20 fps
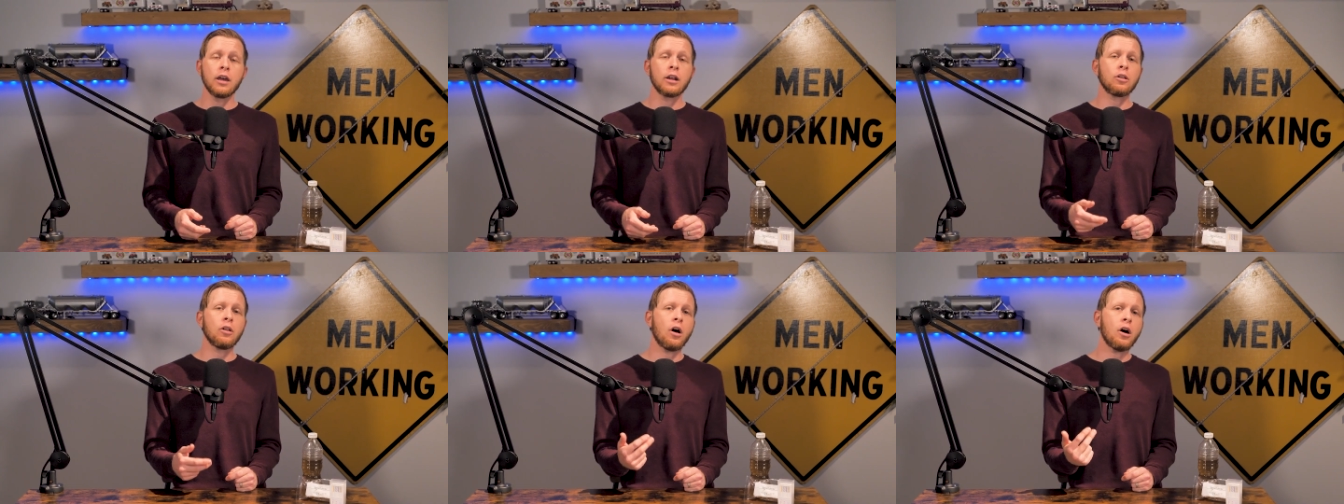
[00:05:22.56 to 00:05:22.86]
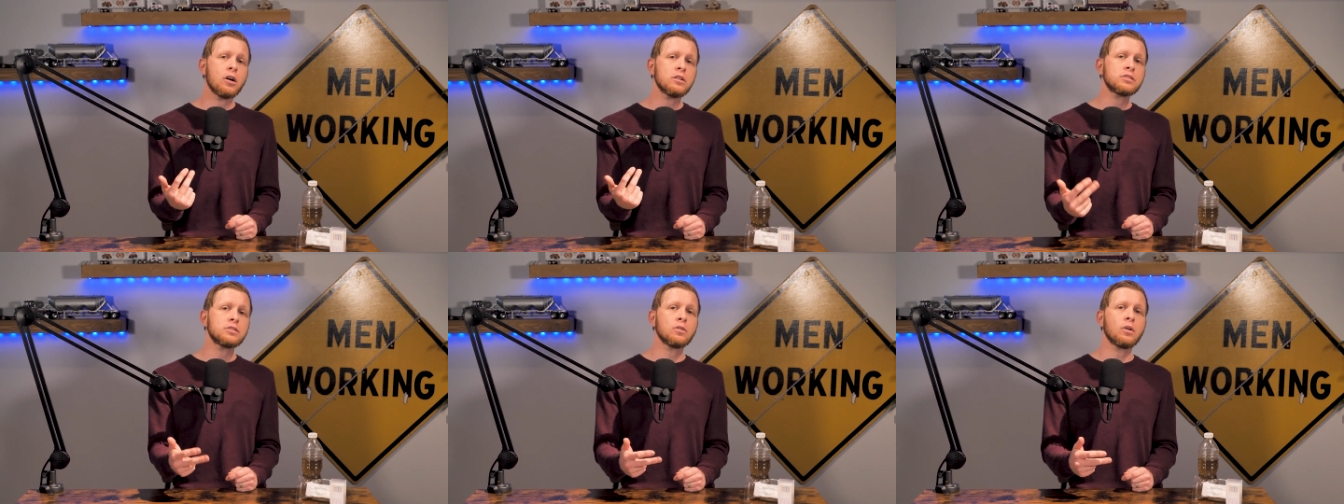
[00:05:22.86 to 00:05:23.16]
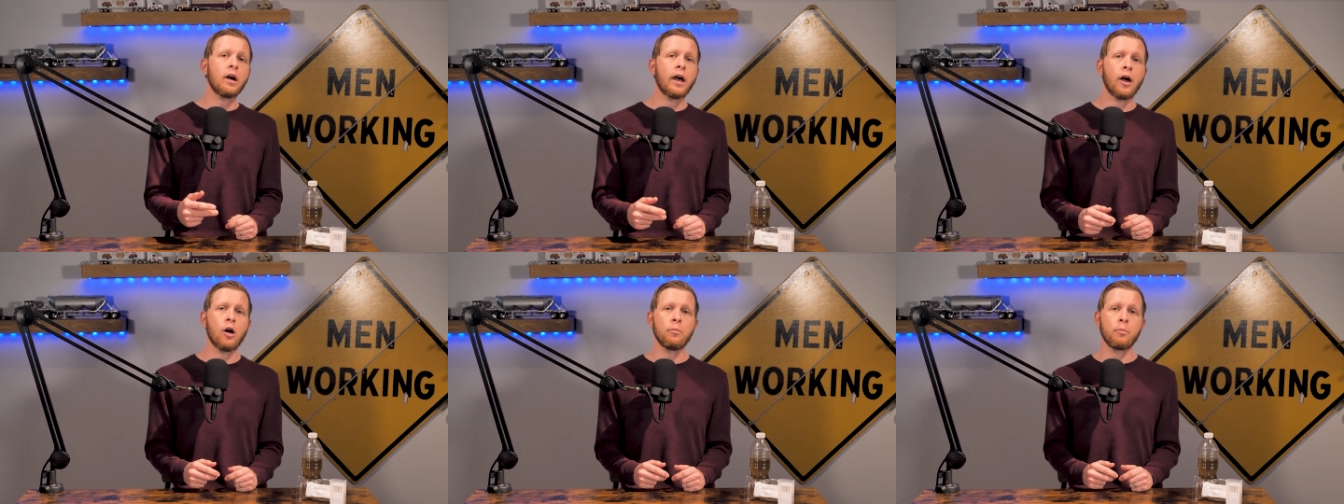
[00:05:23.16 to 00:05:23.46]
It'll
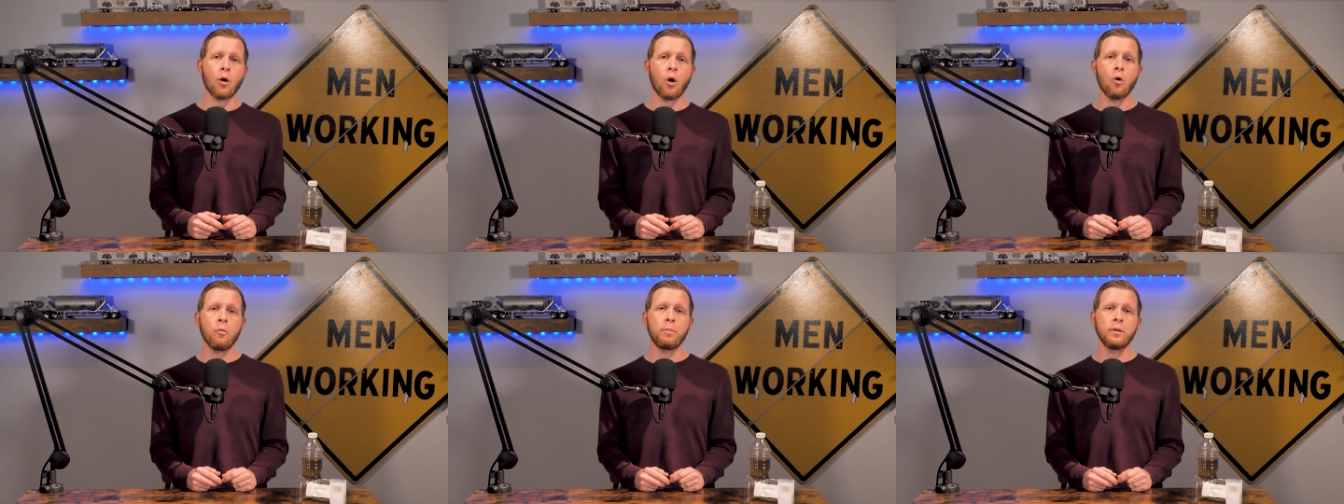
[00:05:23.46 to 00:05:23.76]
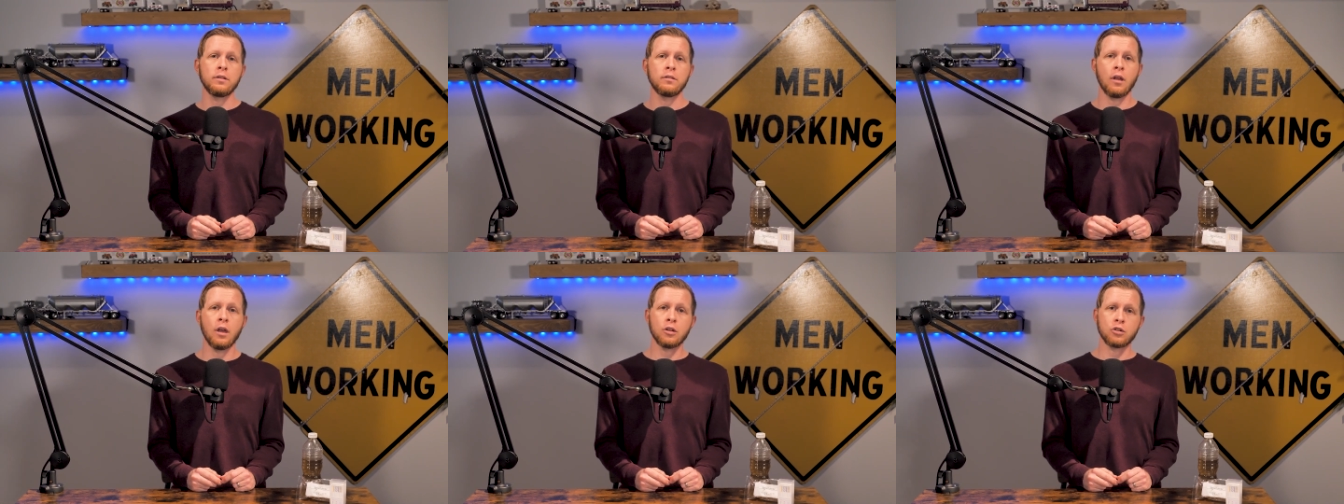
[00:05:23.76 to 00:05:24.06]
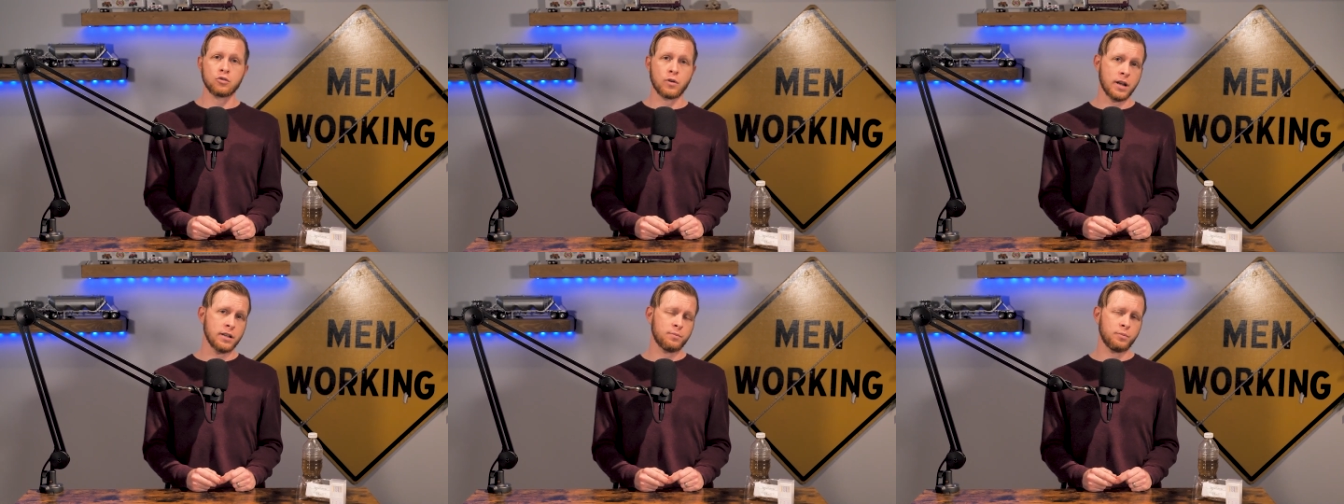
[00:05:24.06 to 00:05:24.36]
also help open
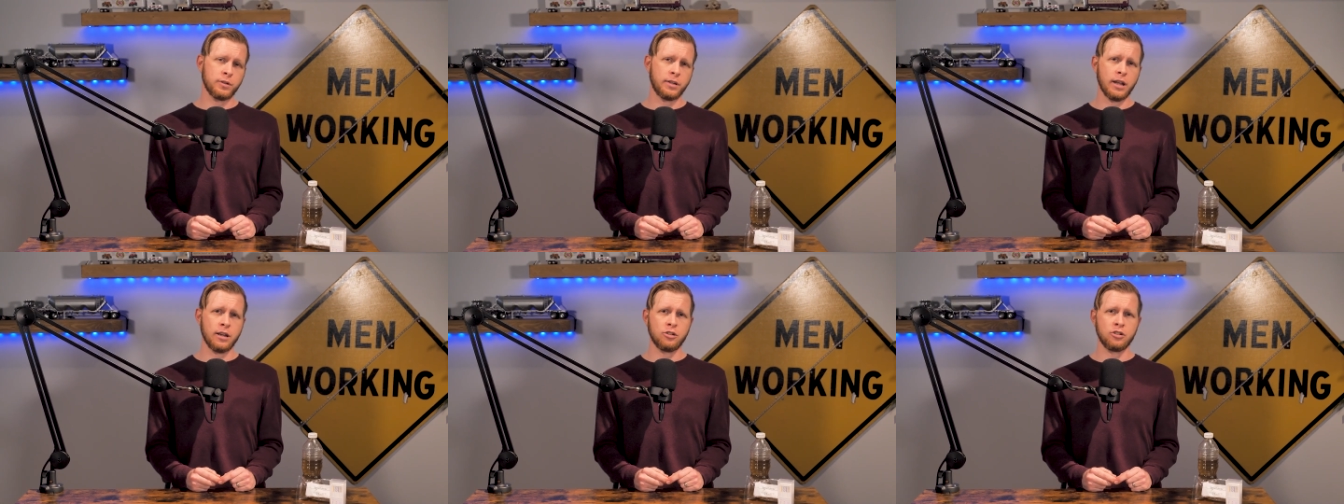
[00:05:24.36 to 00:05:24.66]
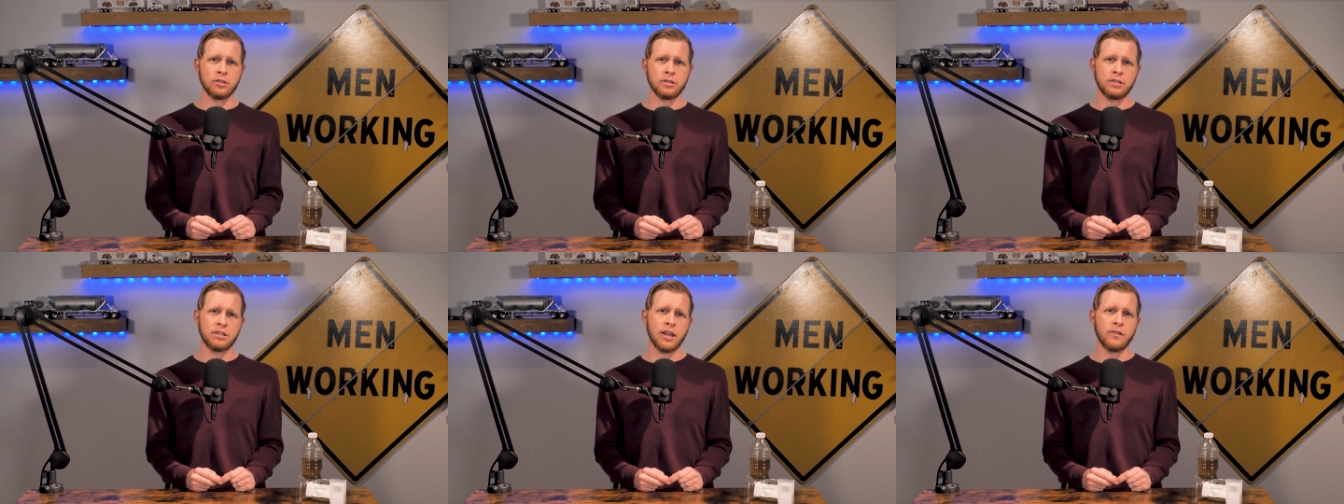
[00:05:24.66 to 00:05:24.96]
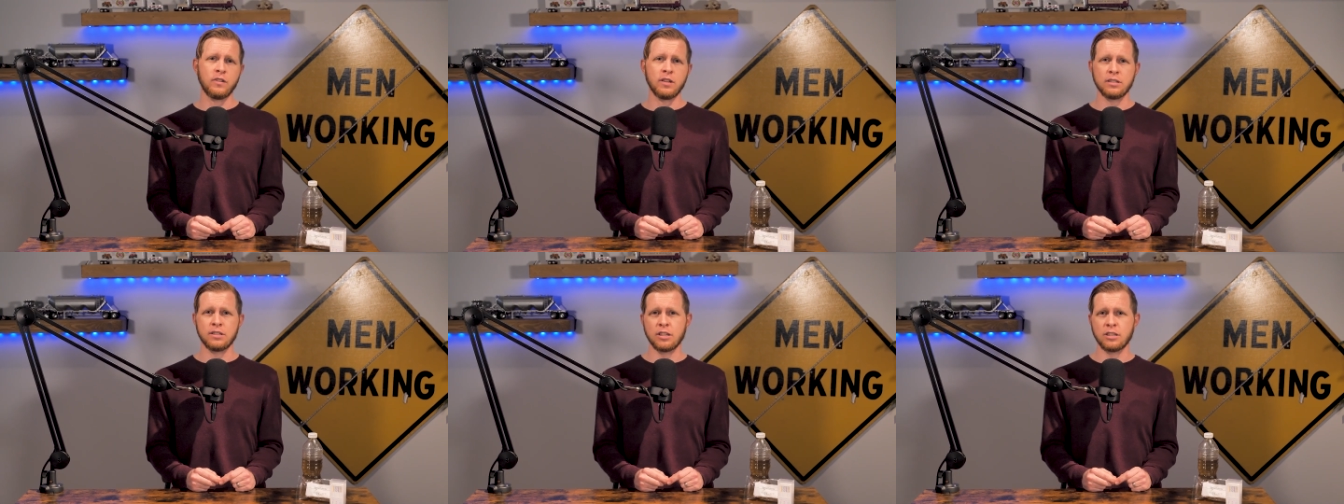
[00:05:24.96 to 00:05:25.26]
transportation
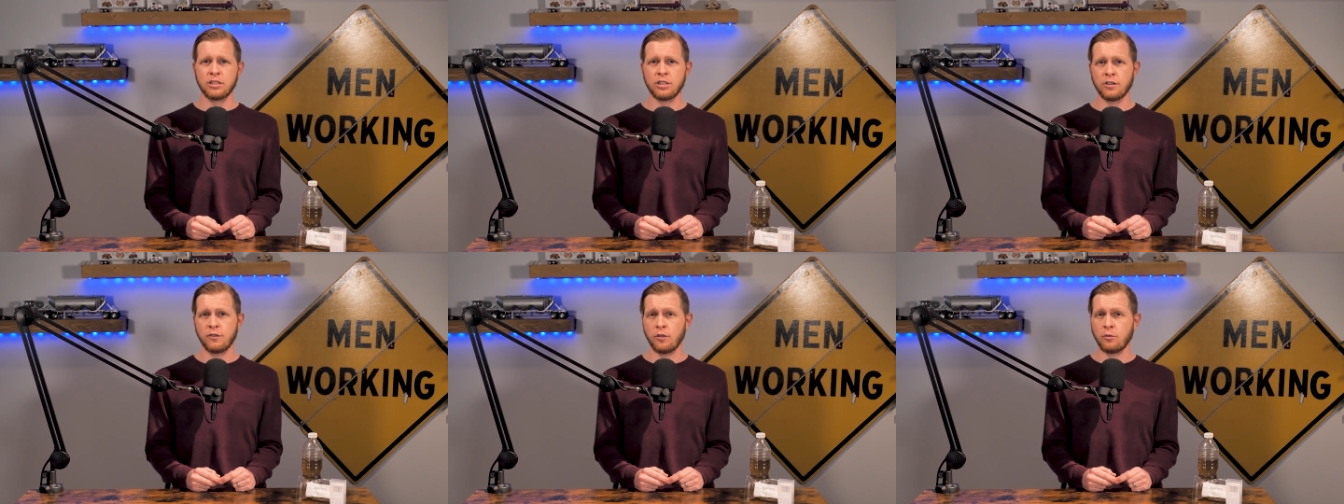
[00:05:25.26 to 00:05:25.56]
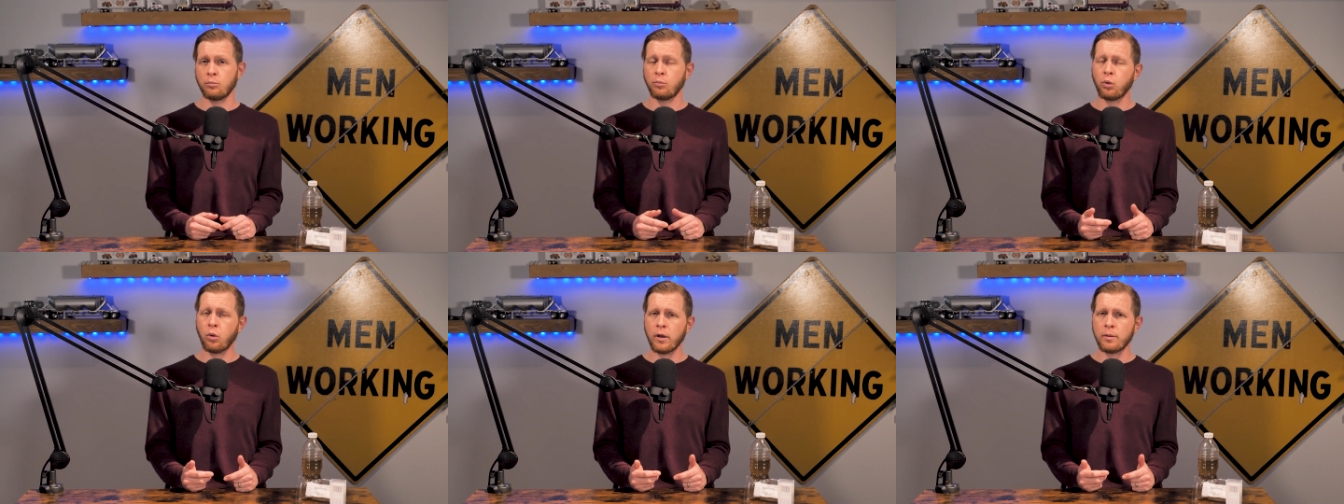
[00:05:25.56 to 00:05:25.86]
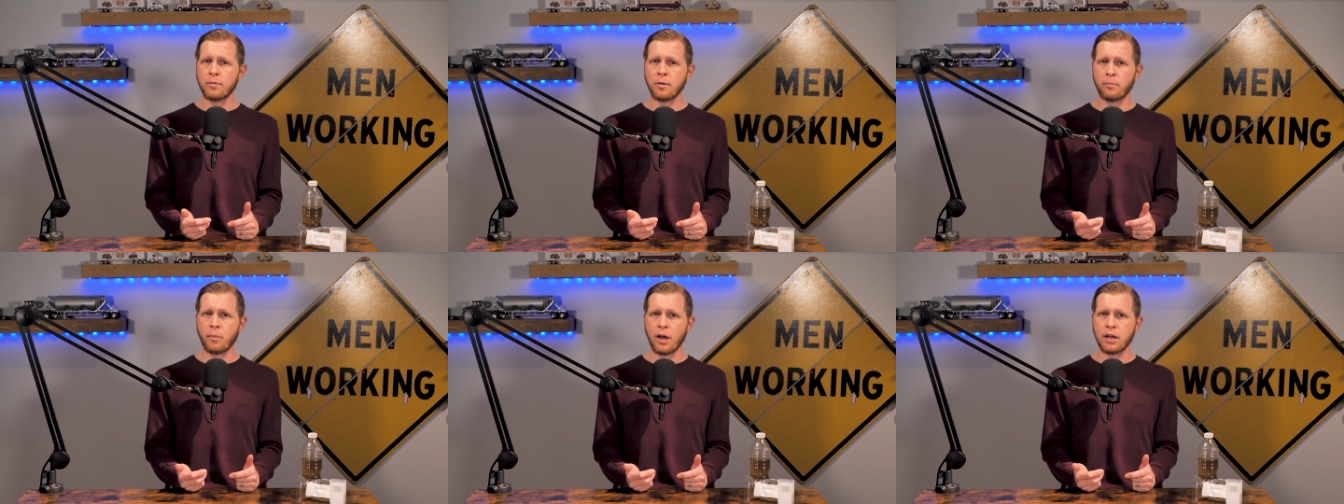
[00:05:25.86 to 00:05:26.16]
safety-sensitive
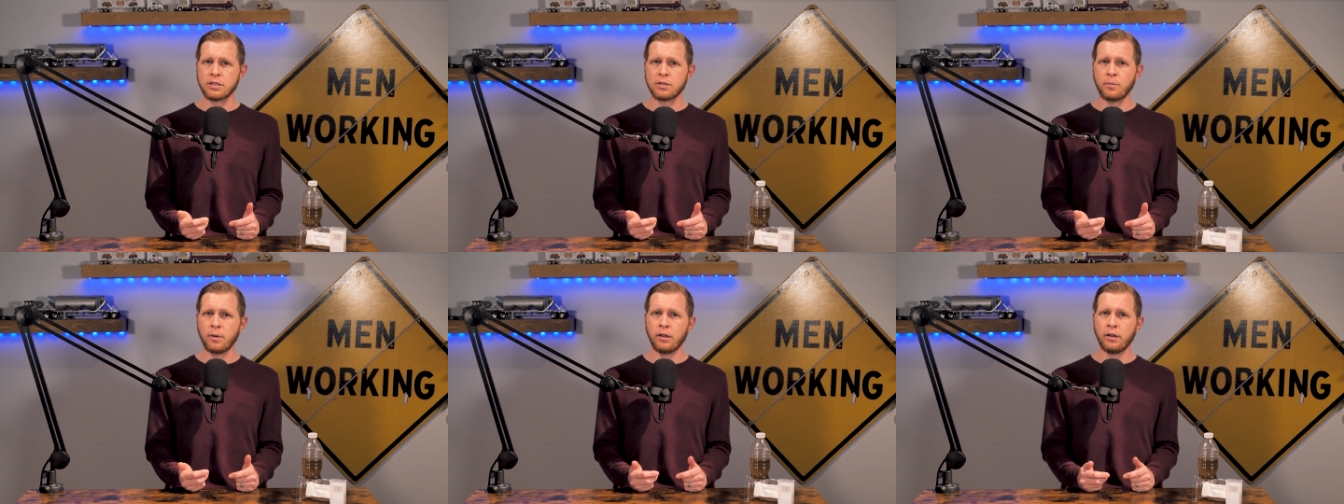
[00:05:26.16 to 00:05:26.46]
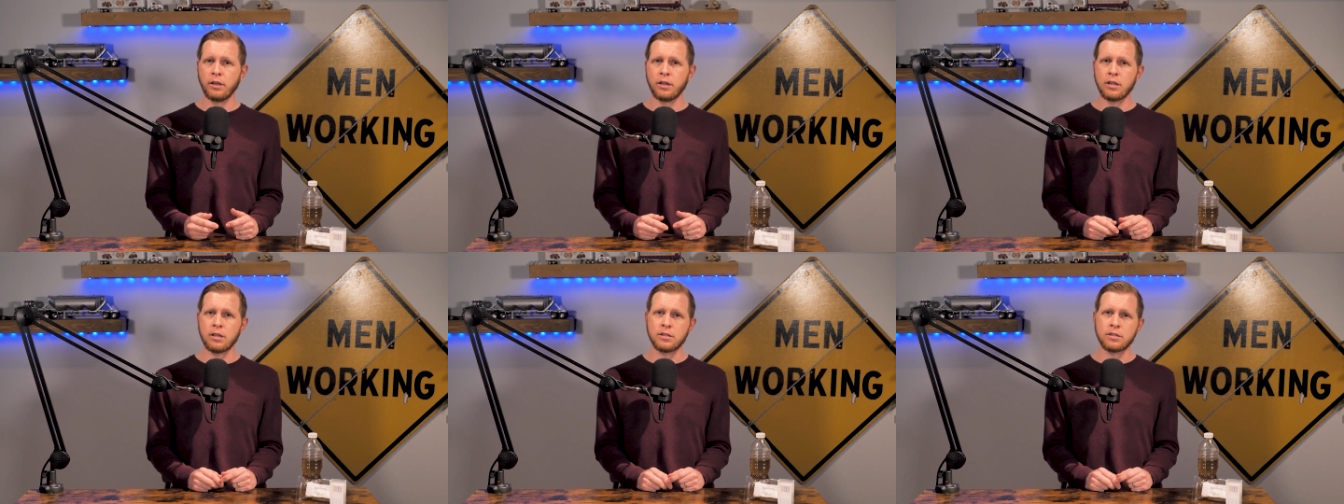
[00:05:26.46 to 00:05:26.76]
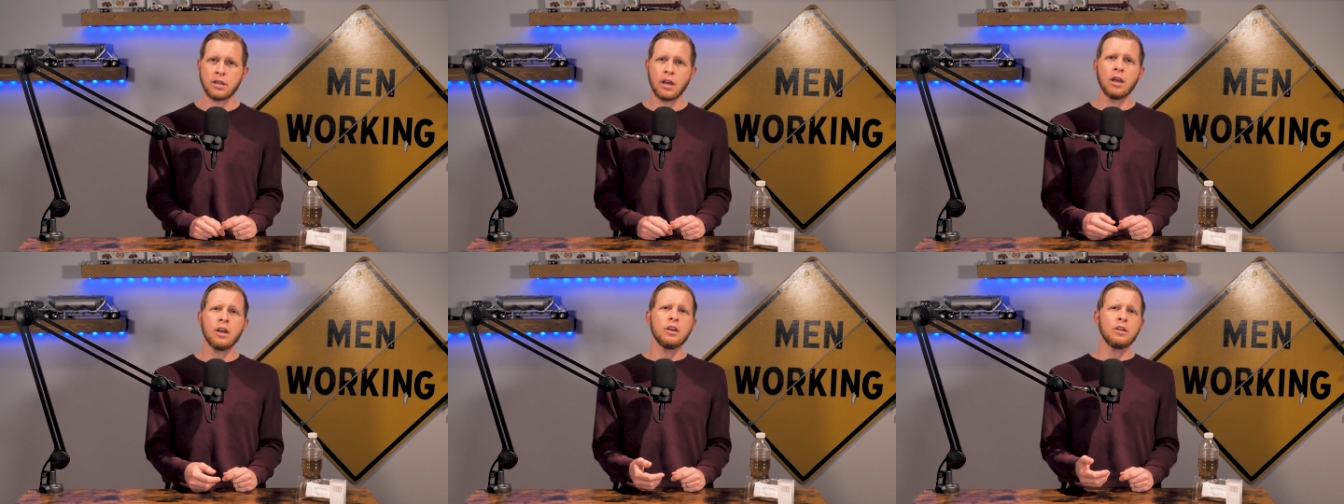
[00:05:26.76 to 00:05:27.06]
employment
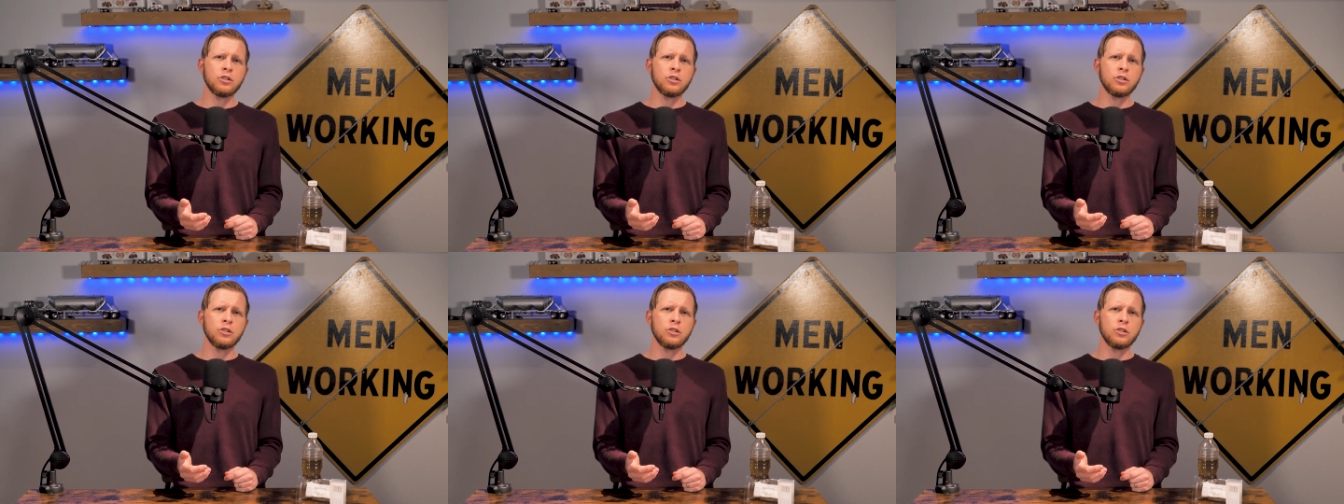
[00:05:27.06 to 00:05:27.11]
possibilities